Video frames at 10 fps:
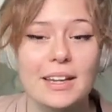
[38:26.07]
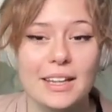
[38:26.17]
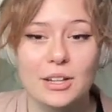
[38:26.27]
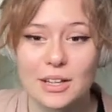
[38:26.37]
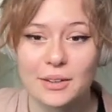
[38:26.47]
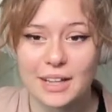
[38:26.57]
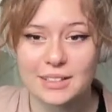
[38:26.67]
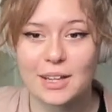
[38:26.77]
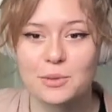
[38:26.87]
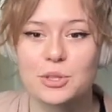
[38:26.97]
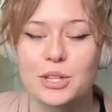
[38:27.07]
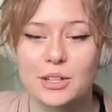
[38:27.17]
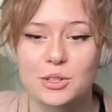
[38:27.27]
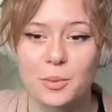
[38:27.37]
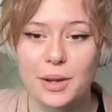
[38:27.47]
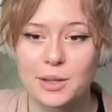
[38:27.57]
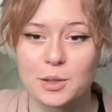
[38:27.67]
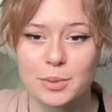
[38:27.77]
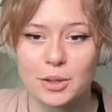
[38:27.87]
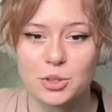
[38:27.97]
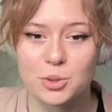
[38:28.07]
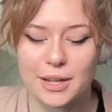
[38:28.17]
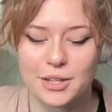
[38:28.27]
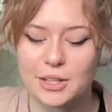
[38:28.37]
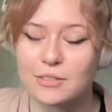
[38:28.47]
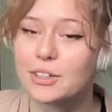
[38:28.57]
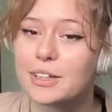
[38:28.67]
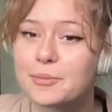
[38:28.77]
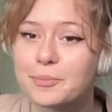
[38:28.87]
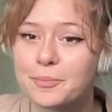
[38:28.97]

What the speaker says: Here's how Cascade will change the way you approach strategy for good.